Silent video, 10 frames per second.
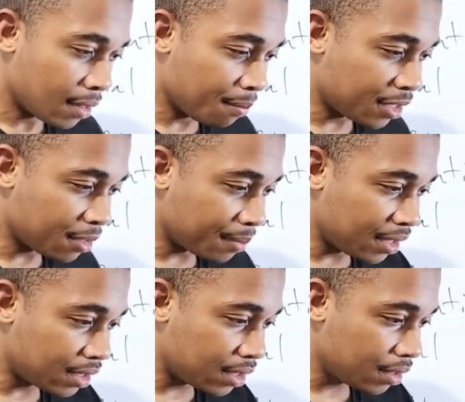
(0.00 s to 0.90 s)
Bishop
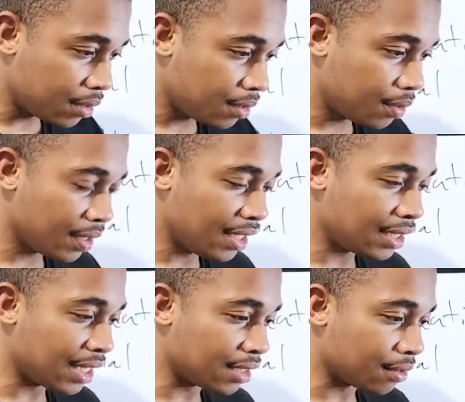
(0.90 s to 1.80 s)
B2, E
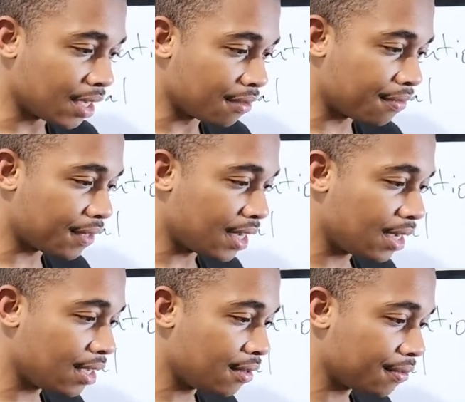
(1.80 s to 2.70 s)
takes on
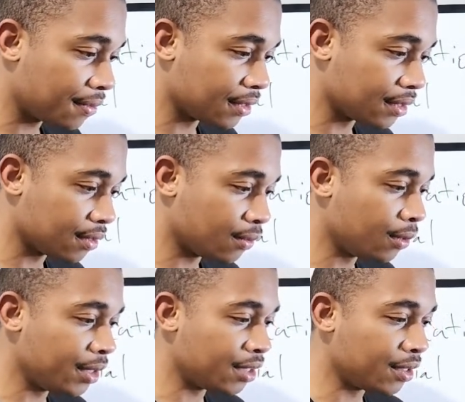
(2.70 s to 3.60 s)
F5. What
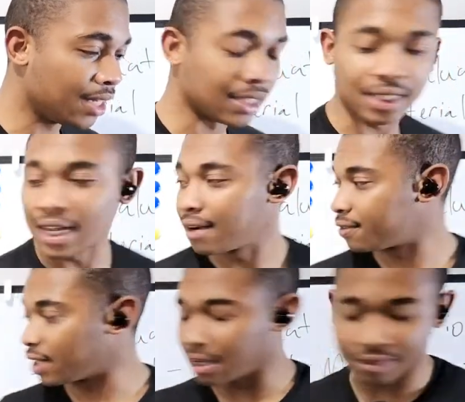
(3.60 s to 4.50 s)
are we doing next
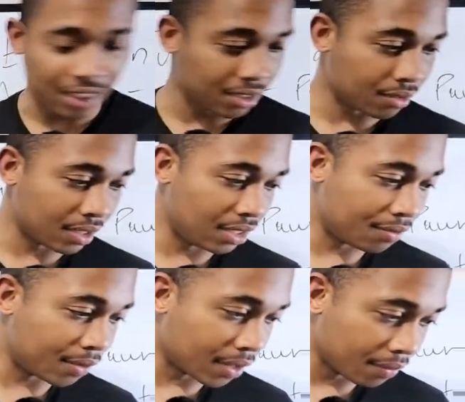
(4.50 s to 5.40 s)
after F takes on
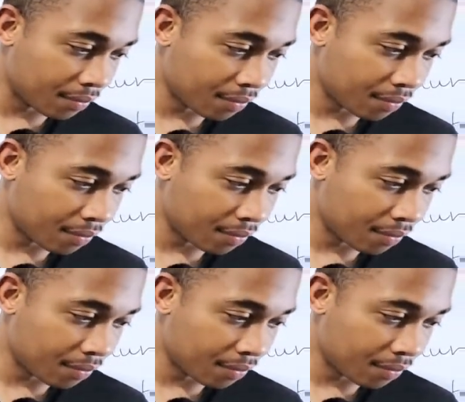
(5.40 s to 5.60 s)
E4?